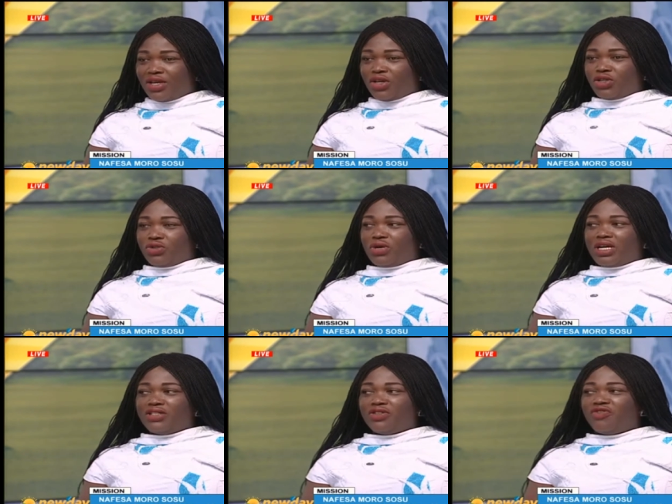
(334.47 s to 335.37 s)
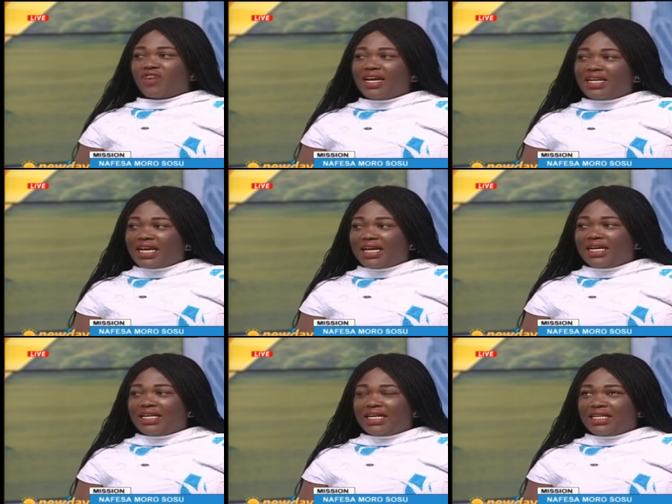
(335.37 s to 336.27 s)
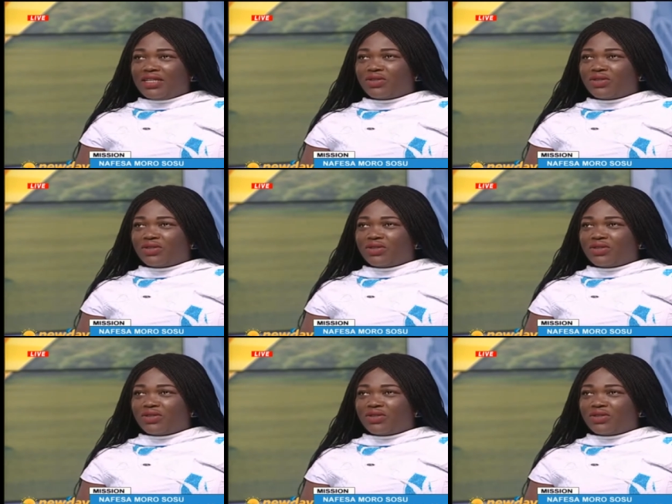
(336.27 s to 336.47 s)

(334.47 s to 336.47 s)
Mm. So I should find another day.